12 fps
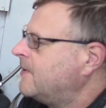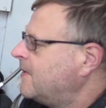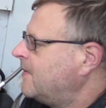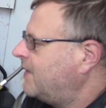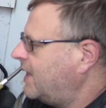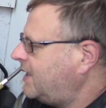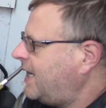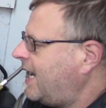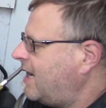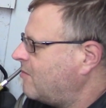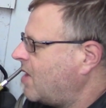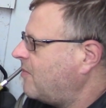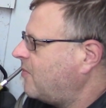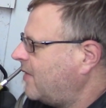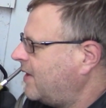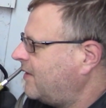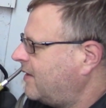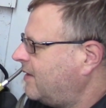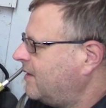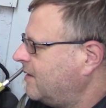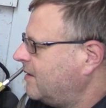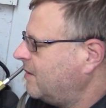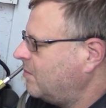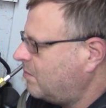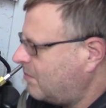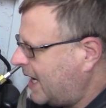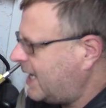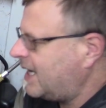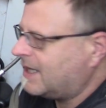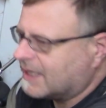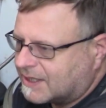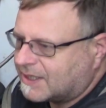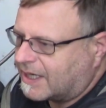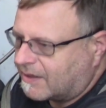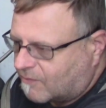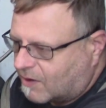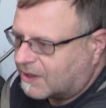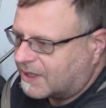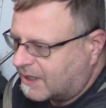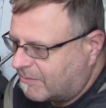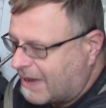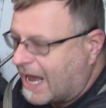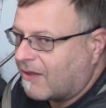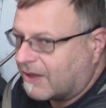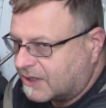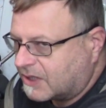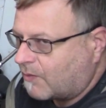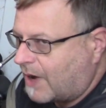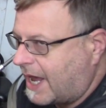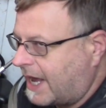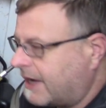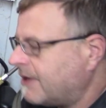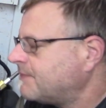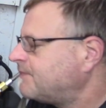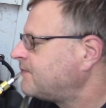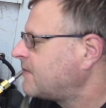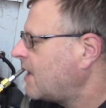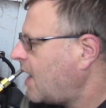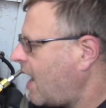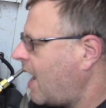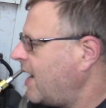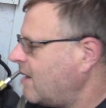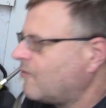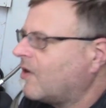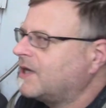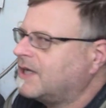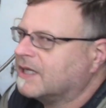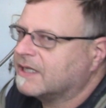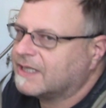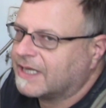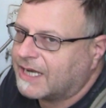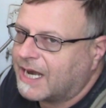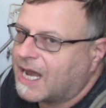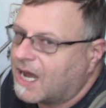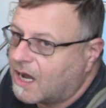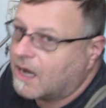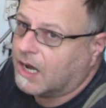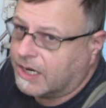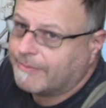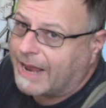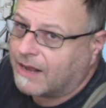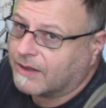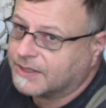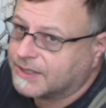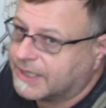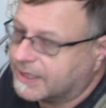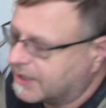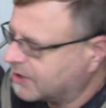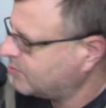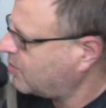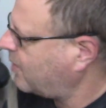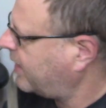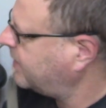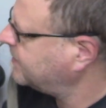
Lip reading: that came up with making this thing run in a balanced way. I am running this thing unbalanced at this point.